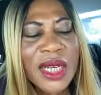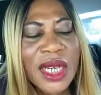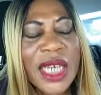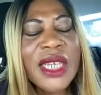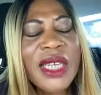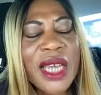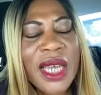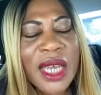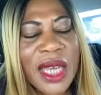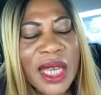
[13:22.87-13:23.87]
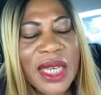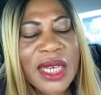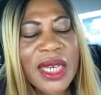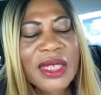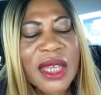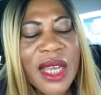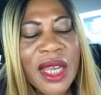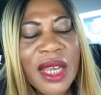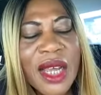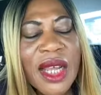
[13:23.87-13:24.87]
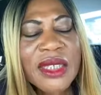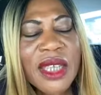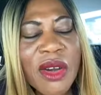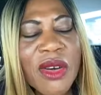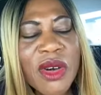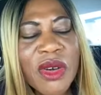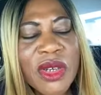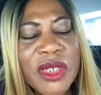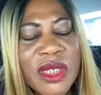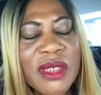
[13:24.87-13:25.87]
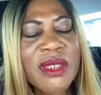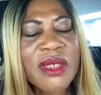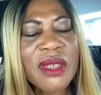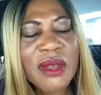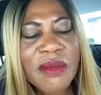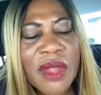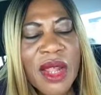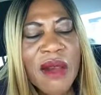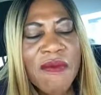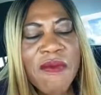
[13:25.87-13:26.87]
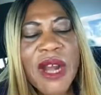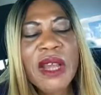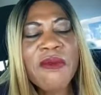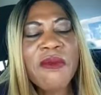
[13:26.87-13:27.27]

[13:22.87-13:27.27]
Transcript: In uh, in uh, Second Corinthians 5,